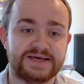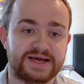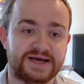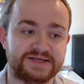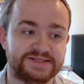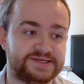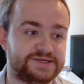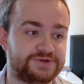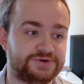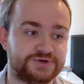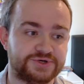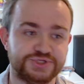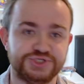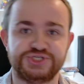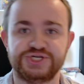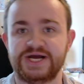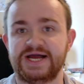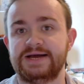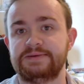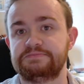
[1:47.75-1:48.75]
and then you can
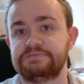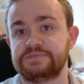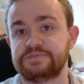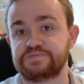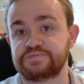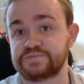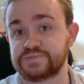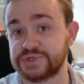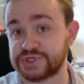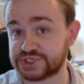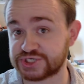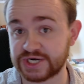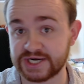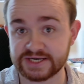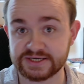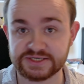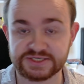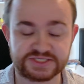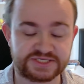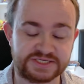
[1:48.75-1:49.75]
jam the
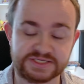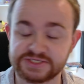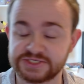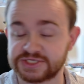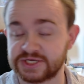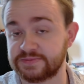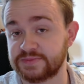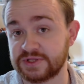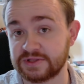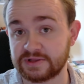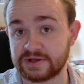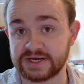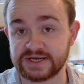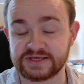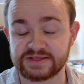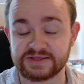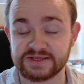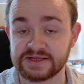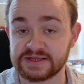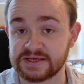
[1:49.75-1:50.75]
Shanks into something
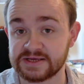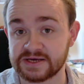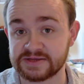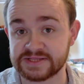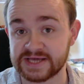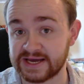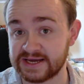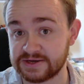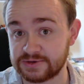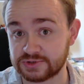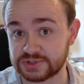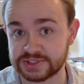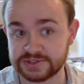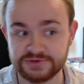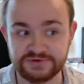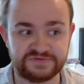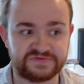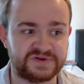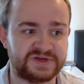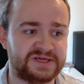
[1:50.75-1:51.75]
like the Akos
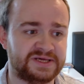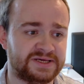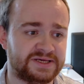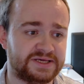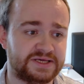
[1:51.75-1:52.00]
Luffy,